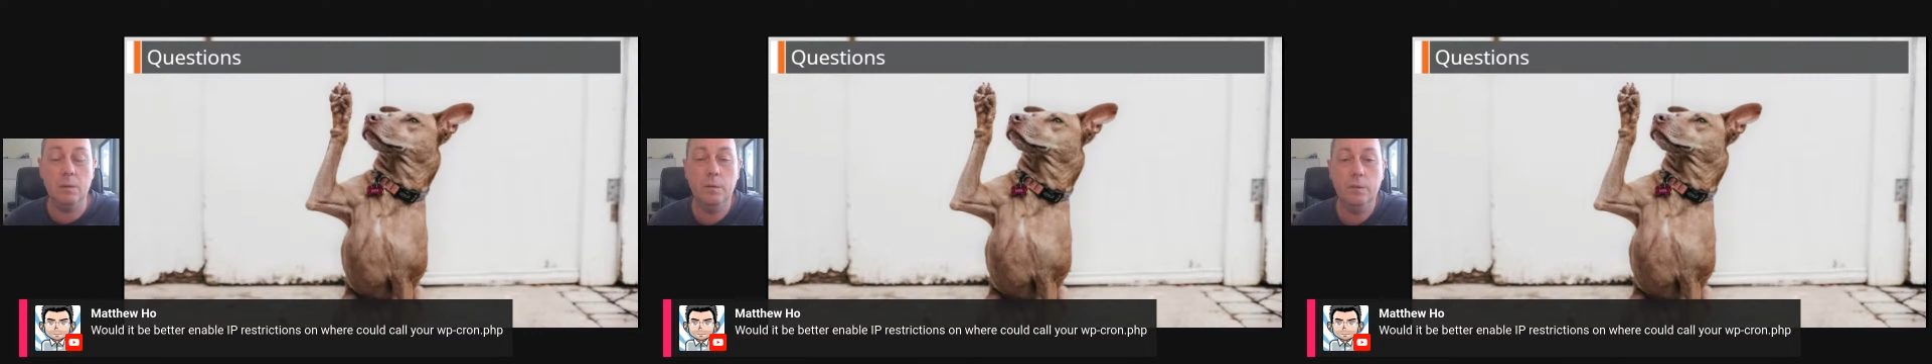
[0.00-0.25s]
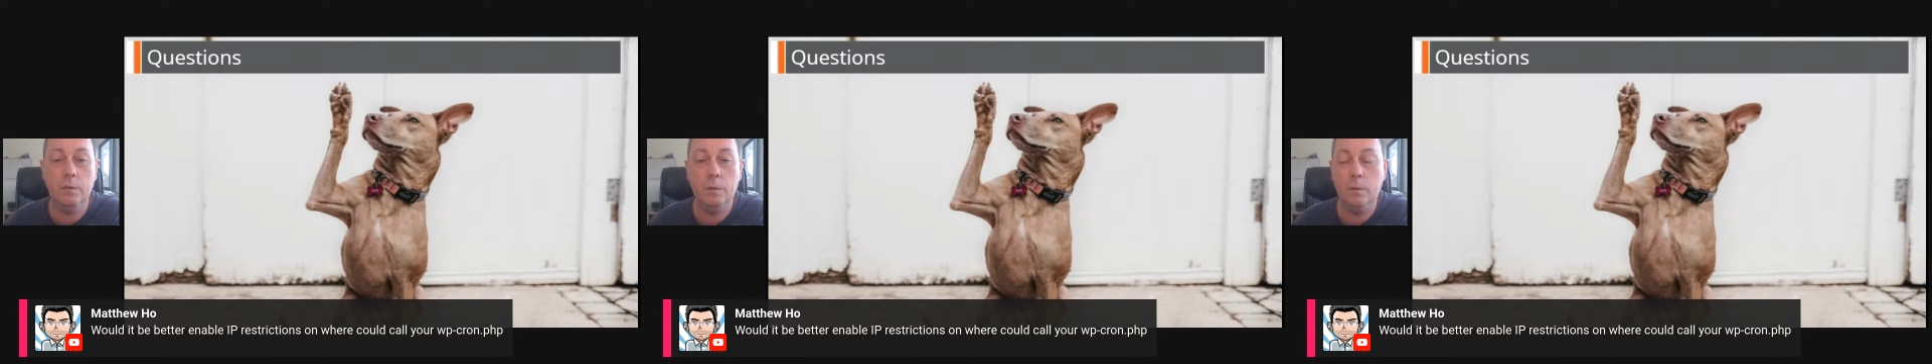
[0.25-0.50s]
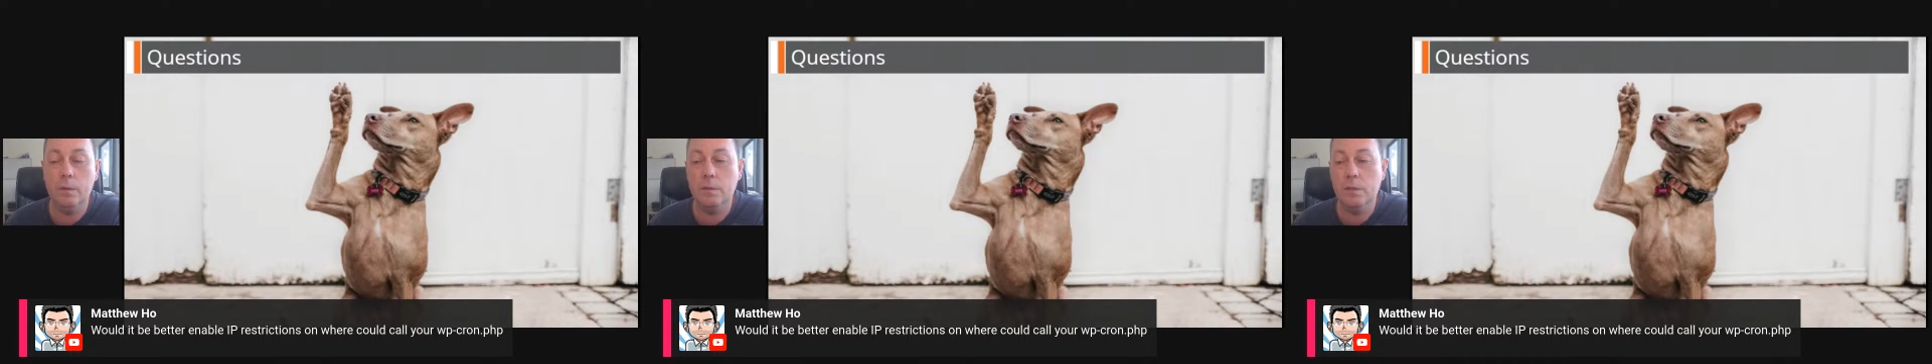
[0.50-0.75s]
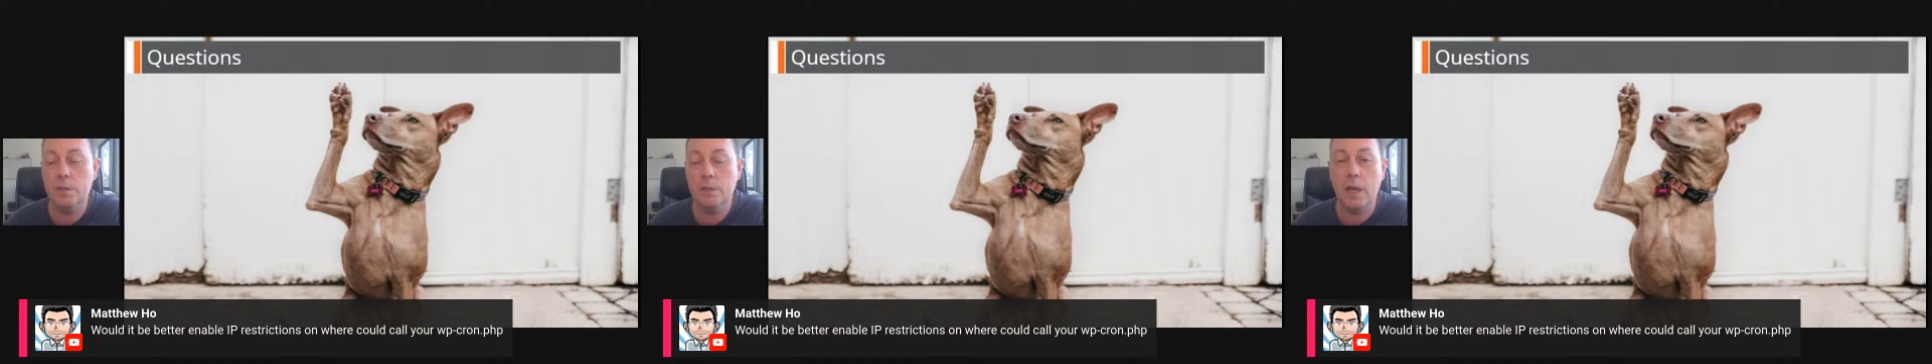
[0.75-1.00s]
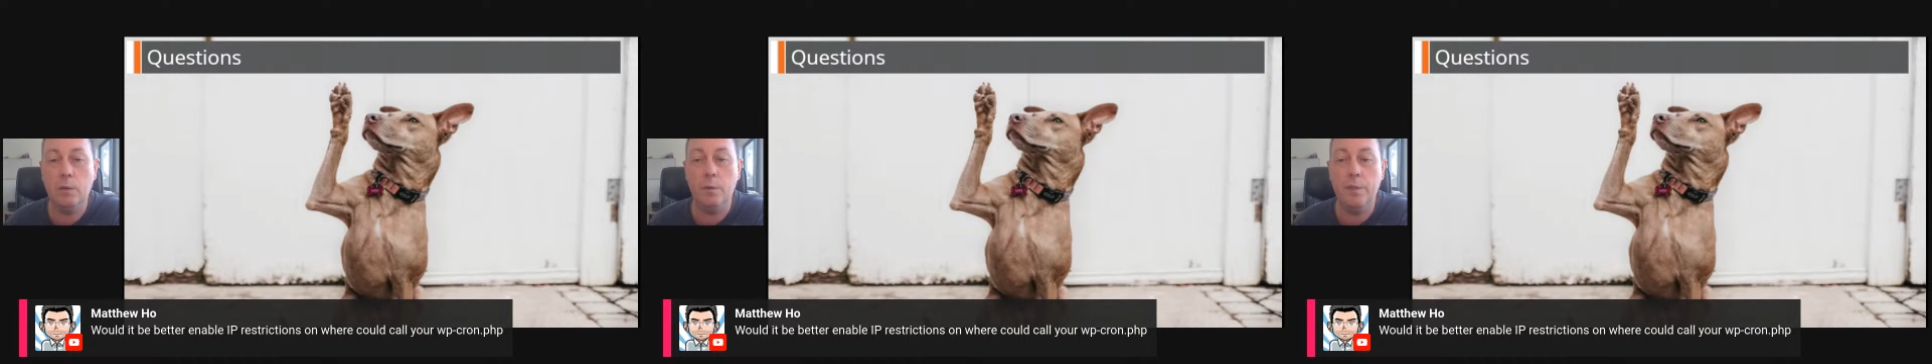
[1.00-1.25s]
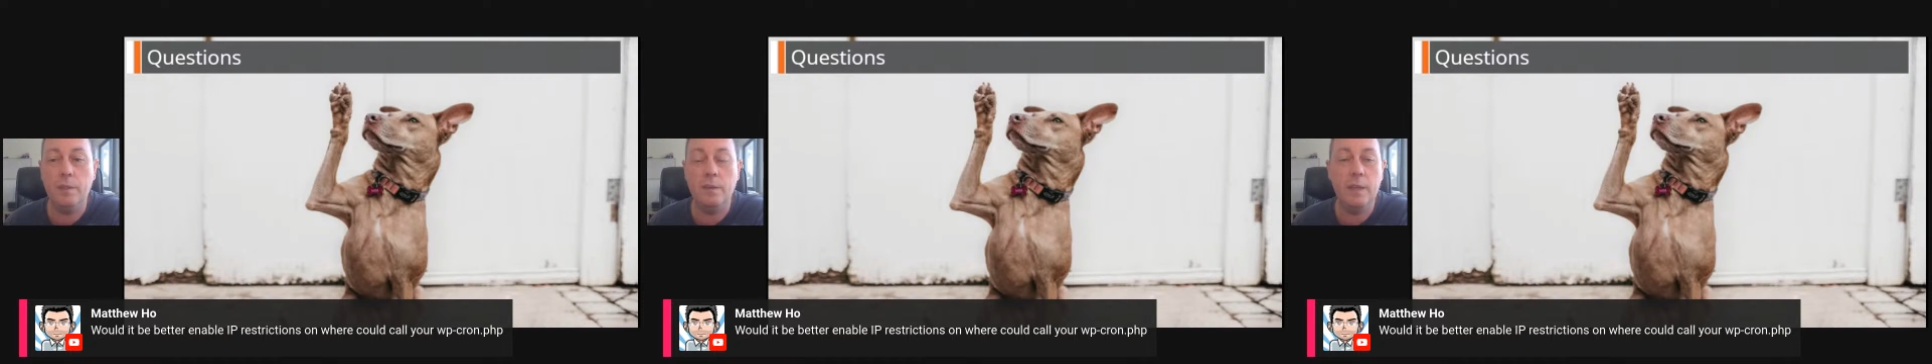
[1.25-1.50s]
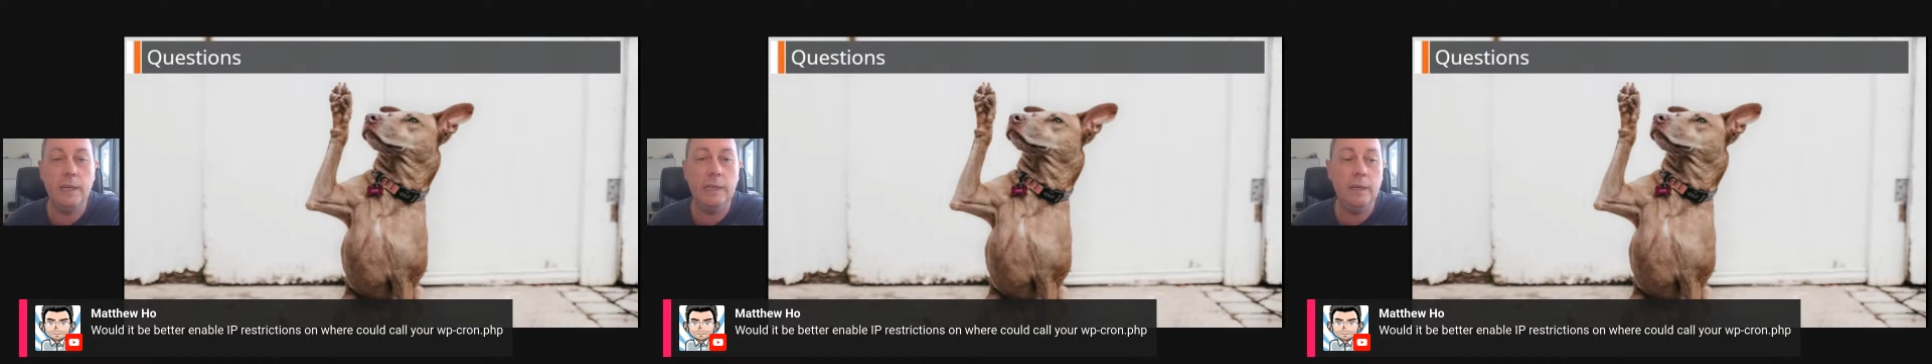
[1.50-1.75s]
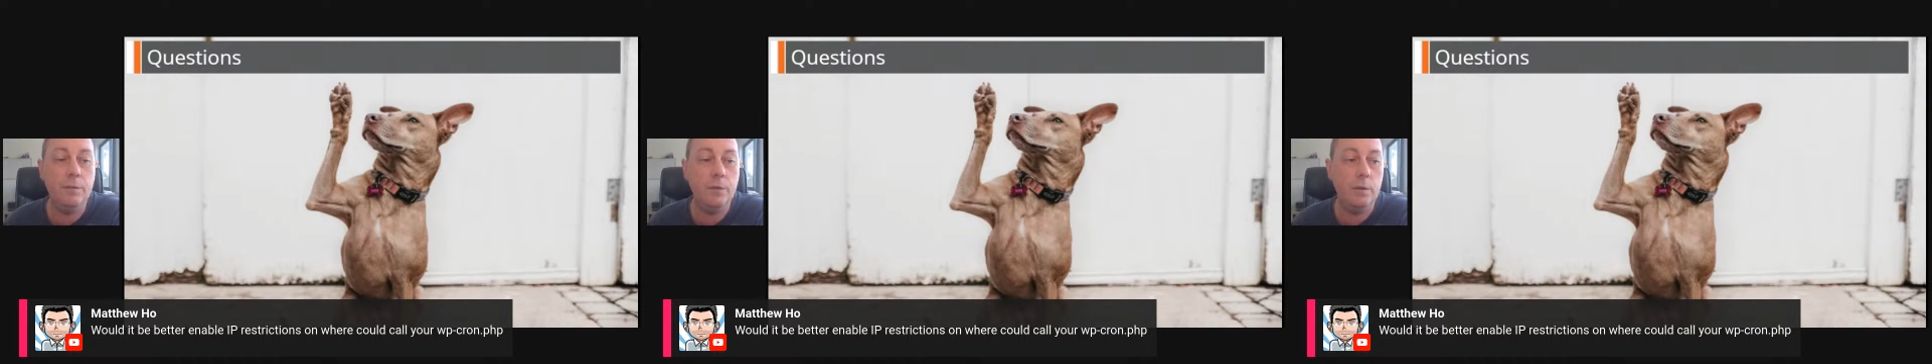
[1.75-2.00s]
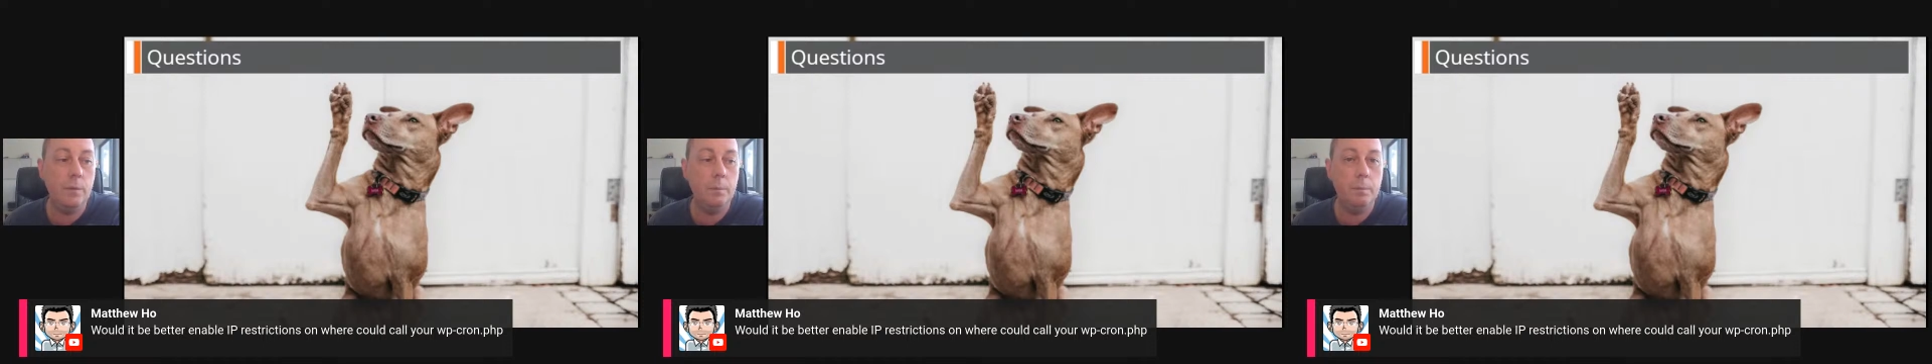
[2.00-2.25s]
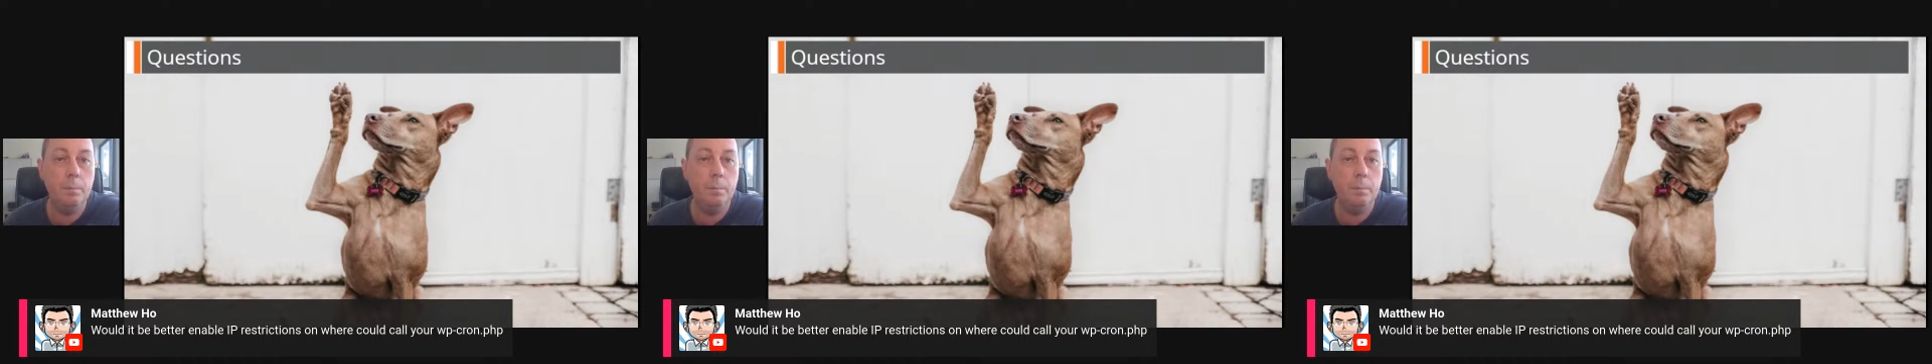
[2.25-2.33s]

So I don't think there's any need to